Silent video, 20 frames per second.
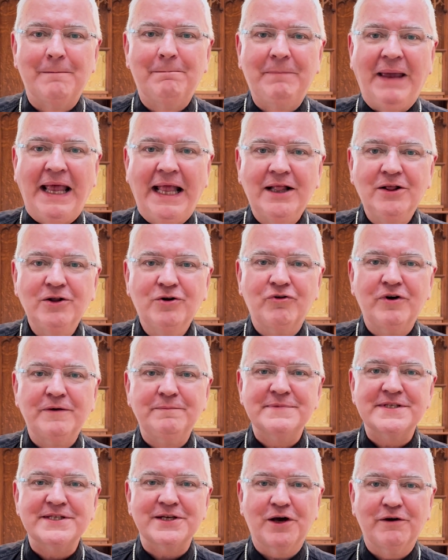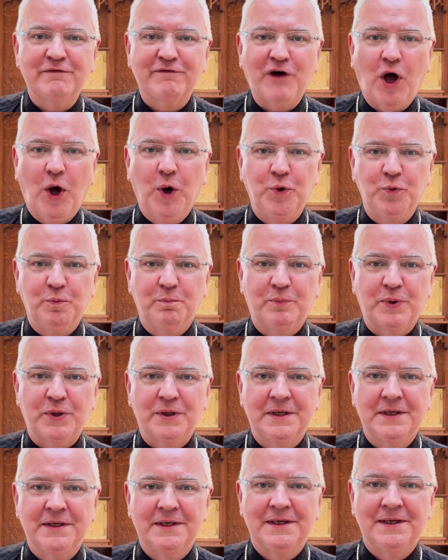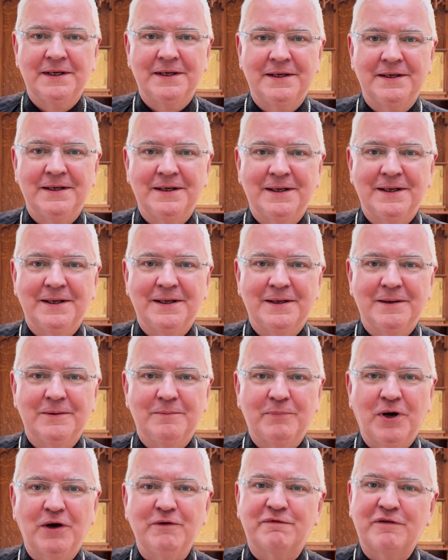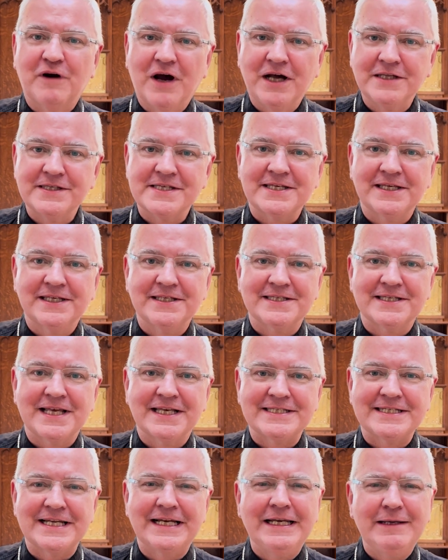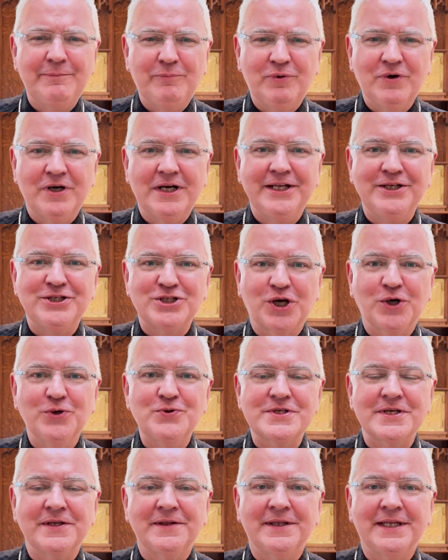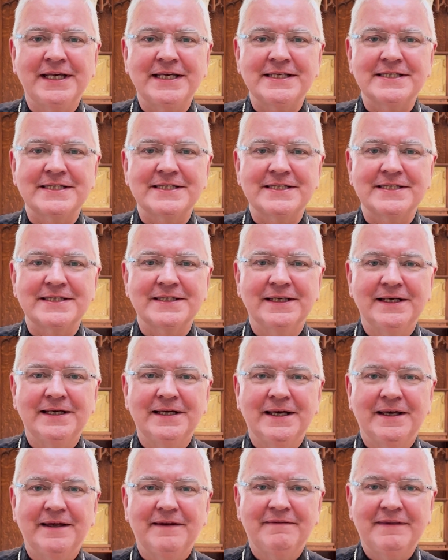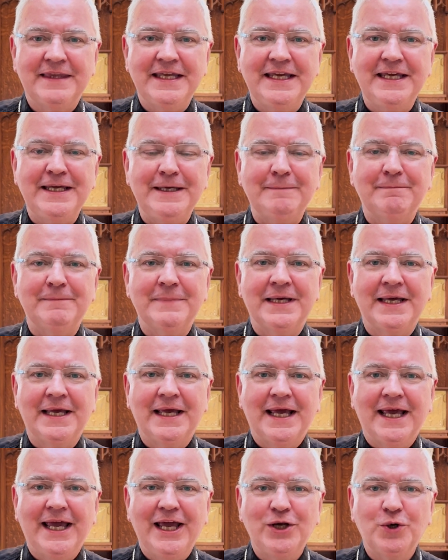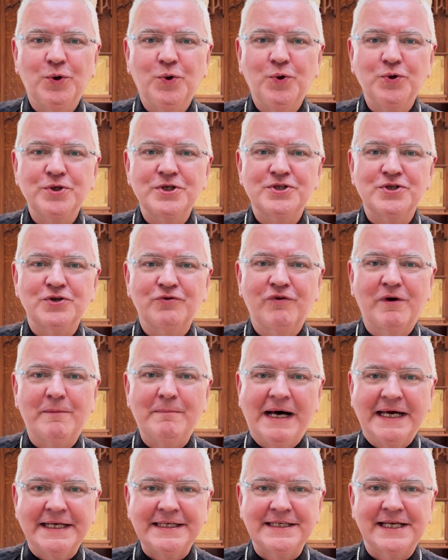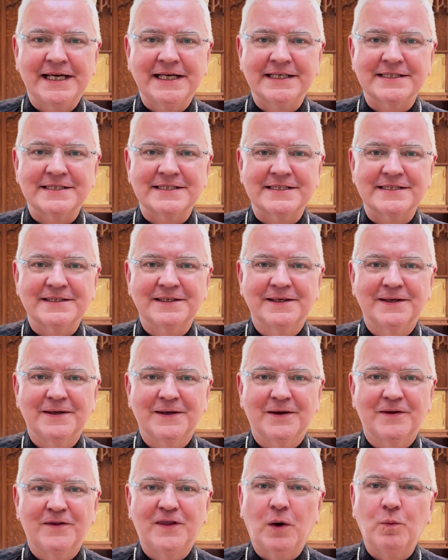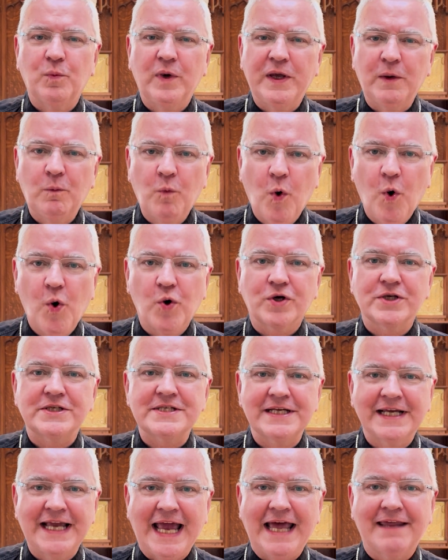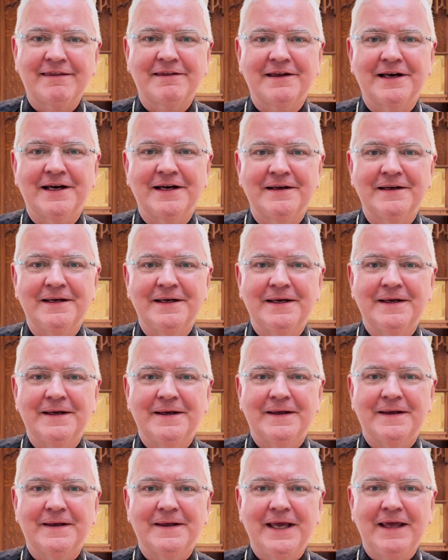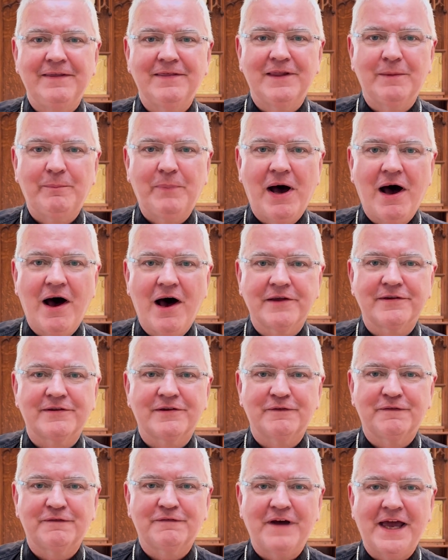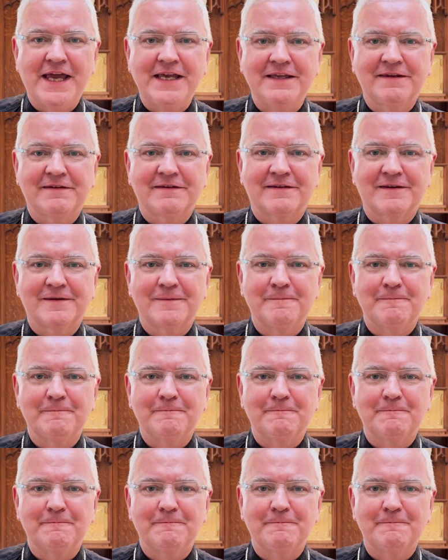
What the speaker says: Pilgrims of Hope. Pope Francis has deliberately chosen this theme in order to remind us that we walk together in the path of faith.